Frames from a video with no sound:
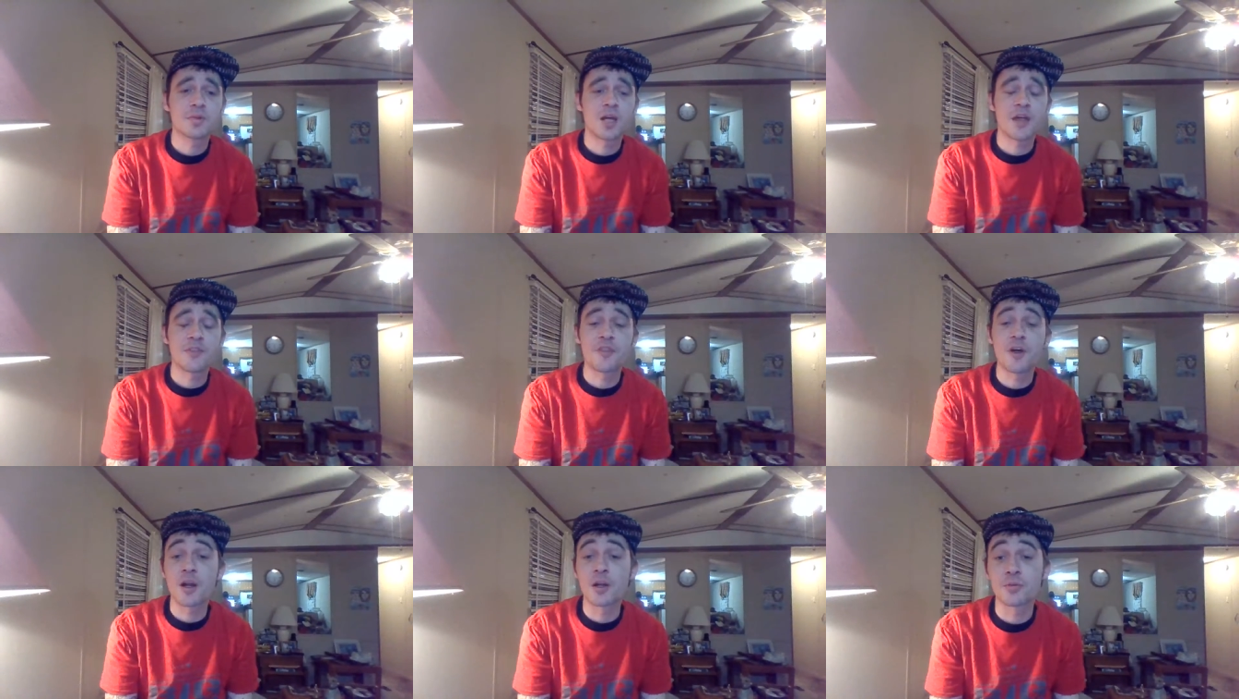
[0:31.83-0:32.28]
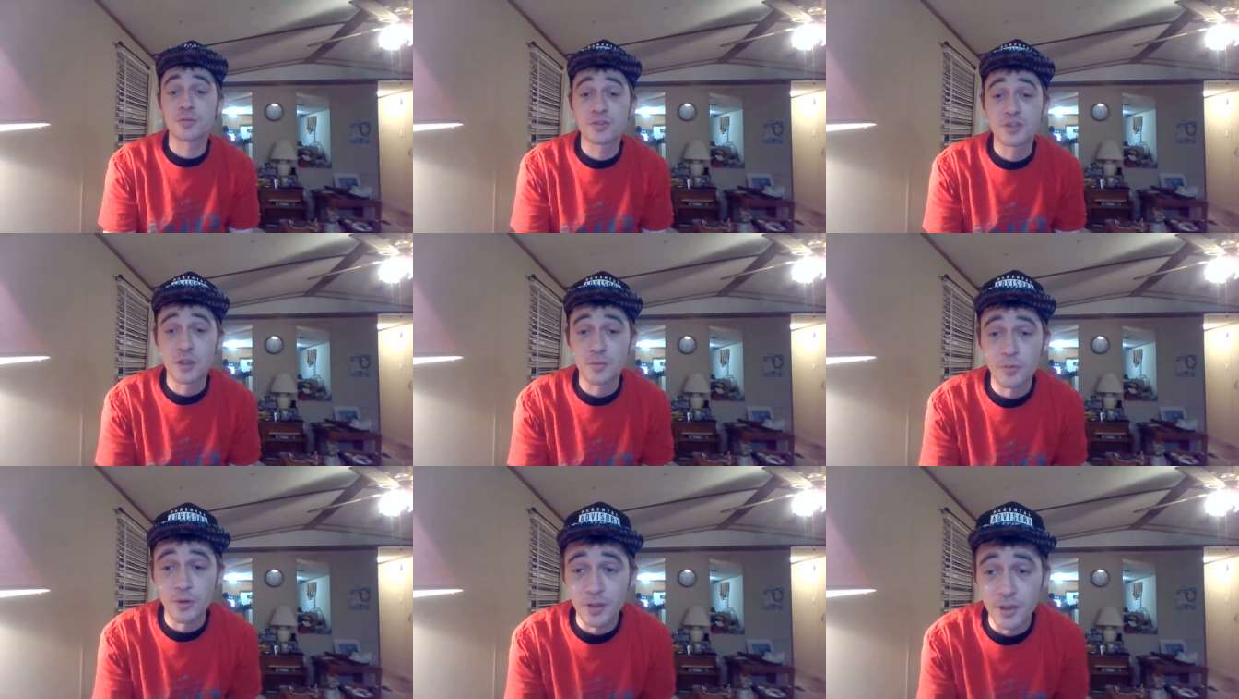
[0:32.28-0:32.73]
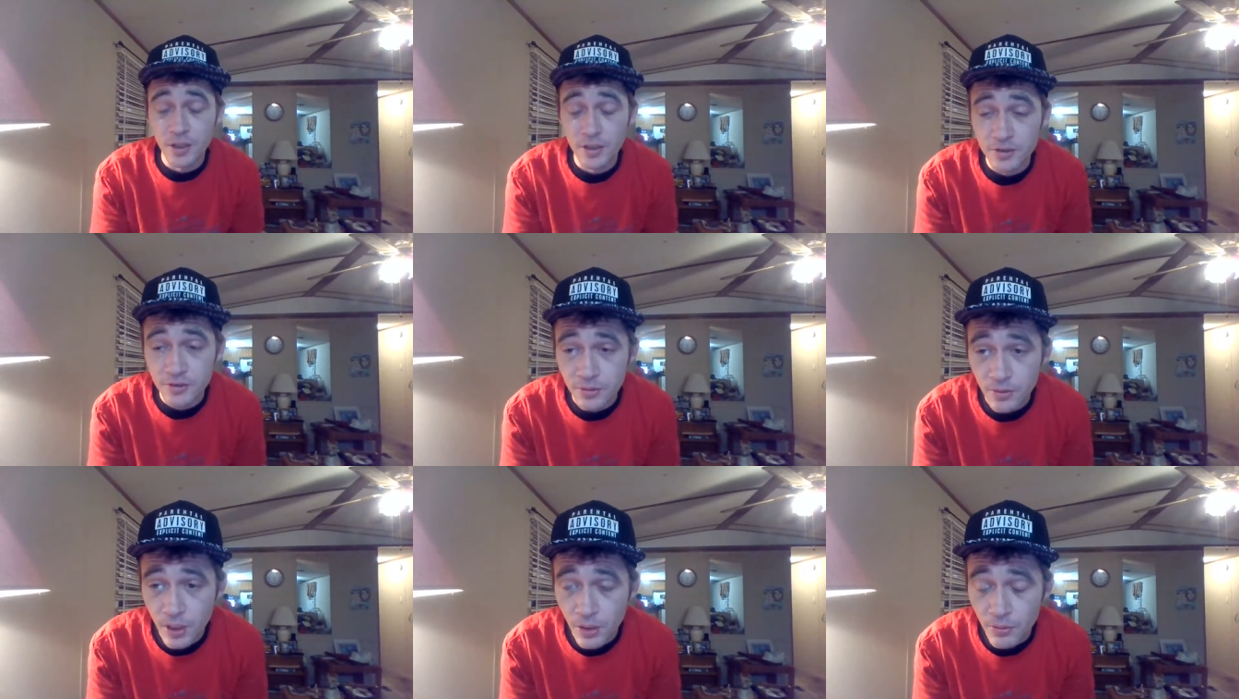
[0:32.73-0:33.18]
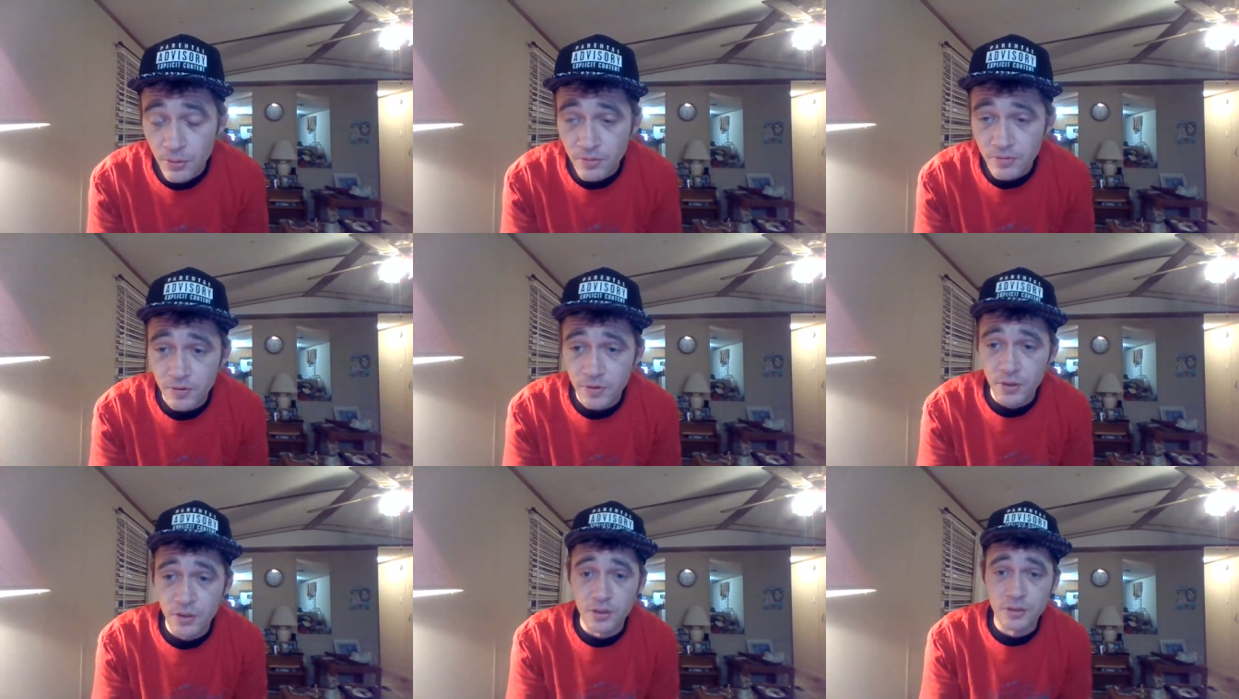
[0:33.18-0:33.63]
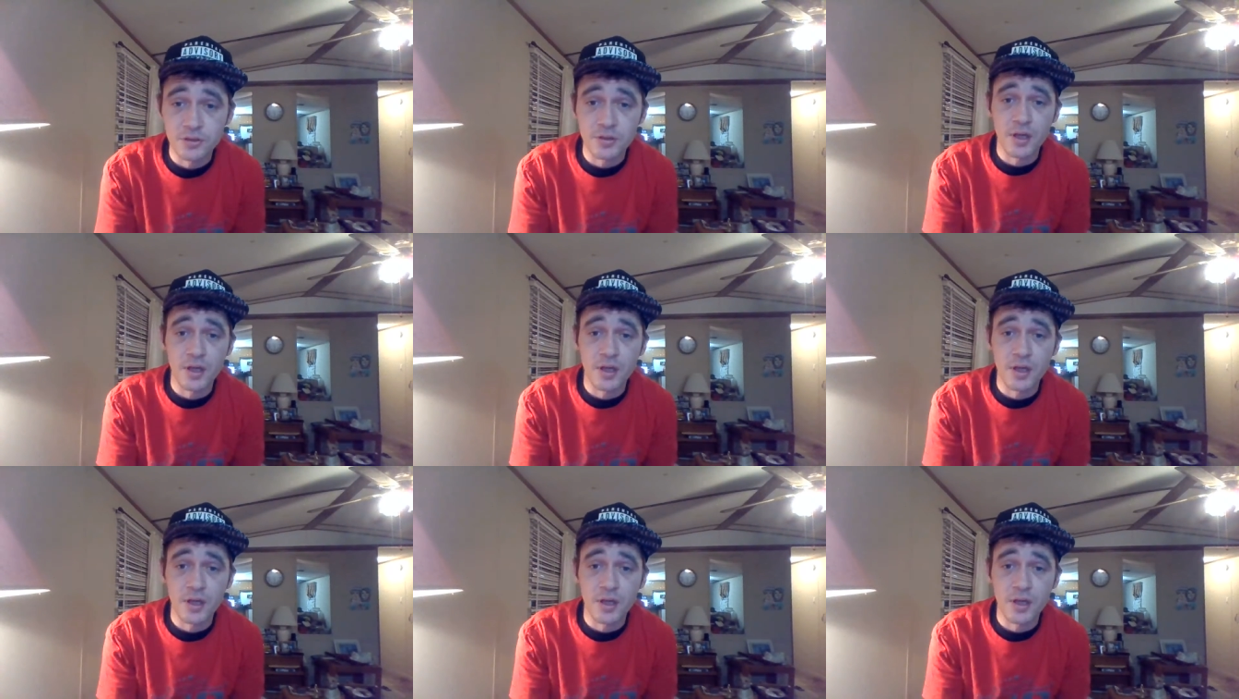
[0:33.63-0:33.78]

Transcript: I thought it was someone else, or I would have uh,